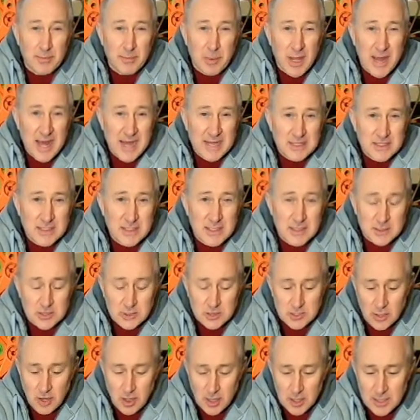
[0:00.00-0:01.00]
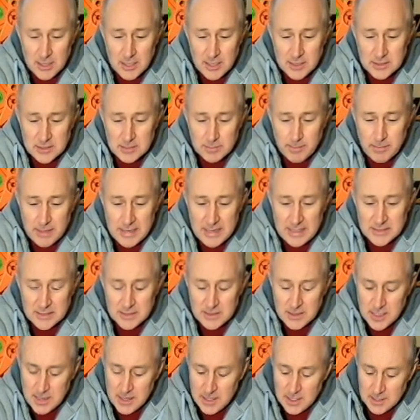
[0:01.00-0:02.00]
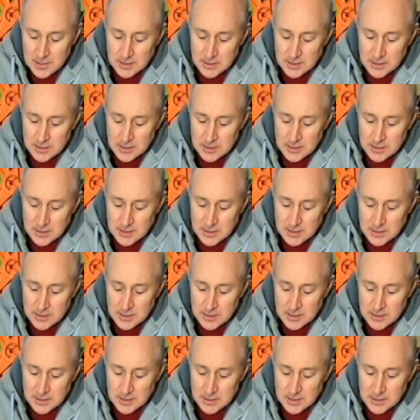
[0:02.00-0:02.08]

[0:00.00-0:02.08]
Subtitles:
plastic sawdust mess.